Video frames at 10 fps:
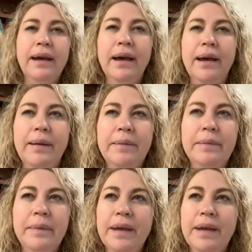
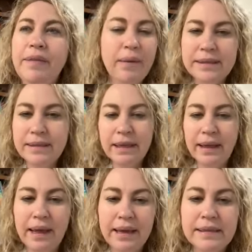And that wasn't
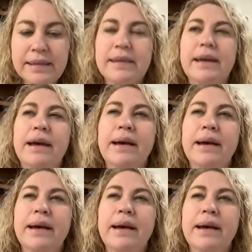the case.